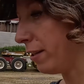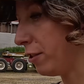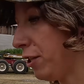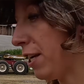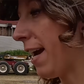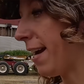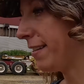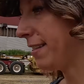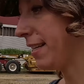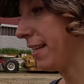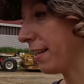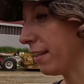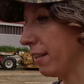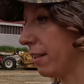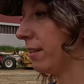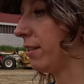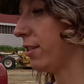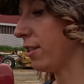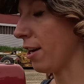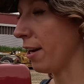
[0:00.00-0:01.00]
Chad's
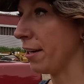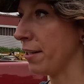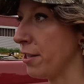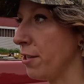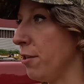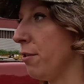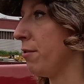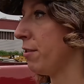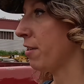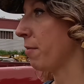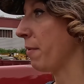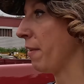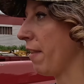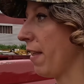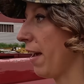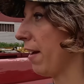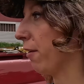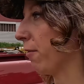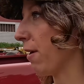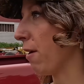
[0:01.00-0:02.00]
here starting to do some of
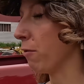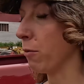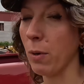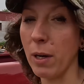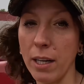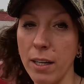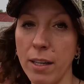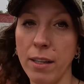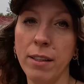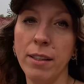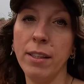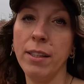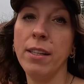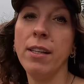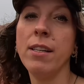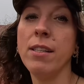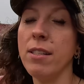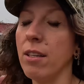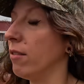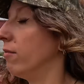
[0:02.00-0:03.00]
that groundwork.
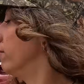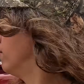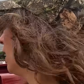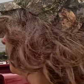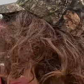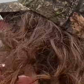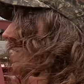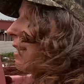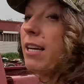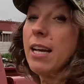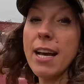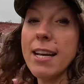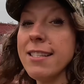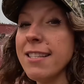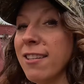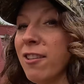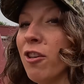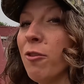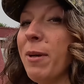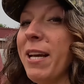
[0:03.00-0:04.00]
So I'll see you guys
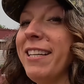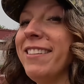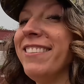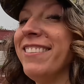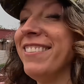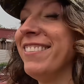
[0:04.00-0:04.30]
in a little bit.